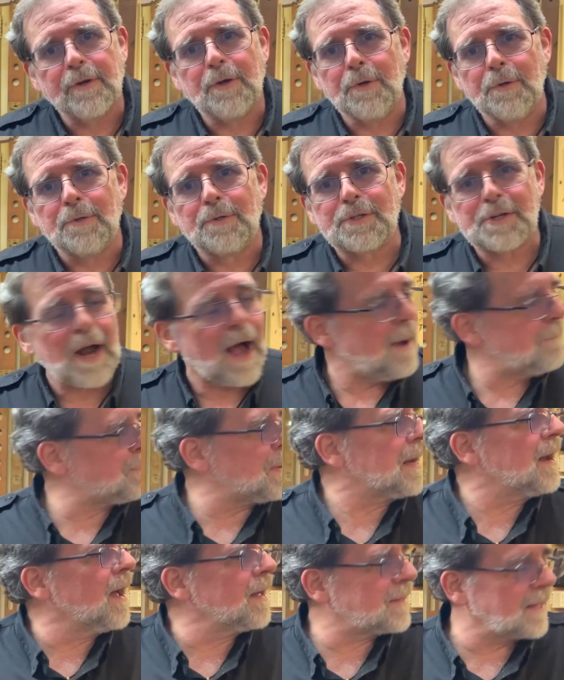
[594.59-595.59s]
huge shop,
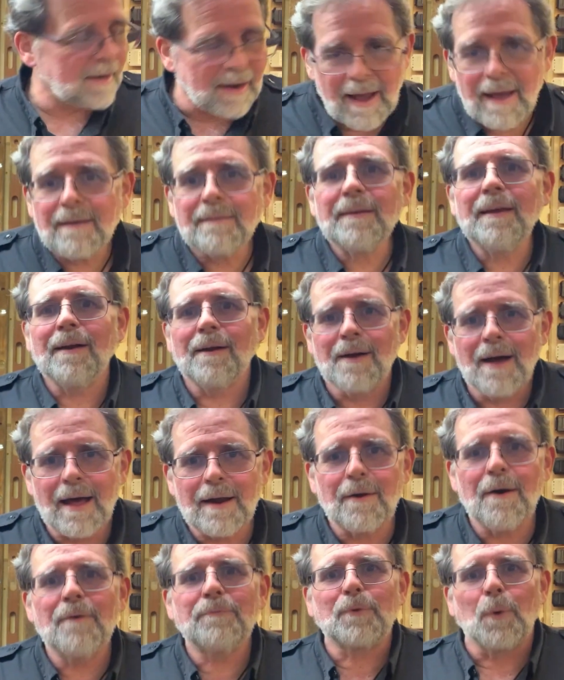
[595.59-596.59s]
but not that I
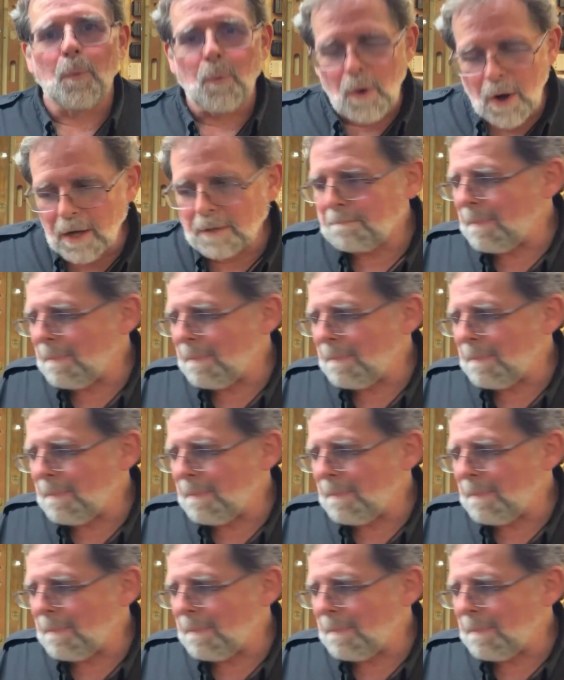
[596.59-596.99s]
don't have to walk